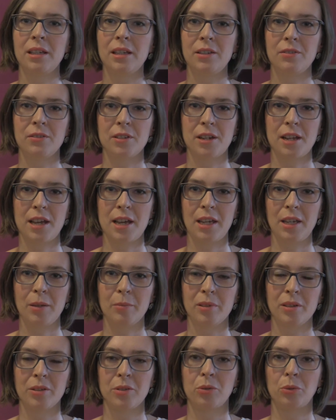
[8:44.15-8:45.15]
even
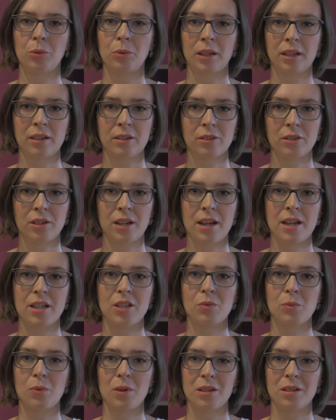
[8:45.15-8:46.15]
able to
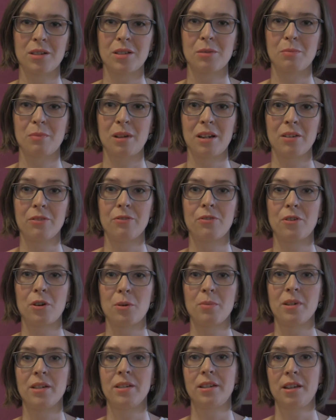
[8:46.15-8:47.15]
recognize one smell
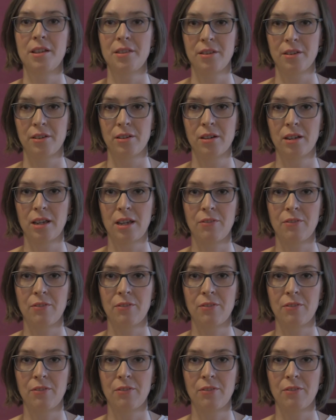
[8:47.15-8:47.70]
from another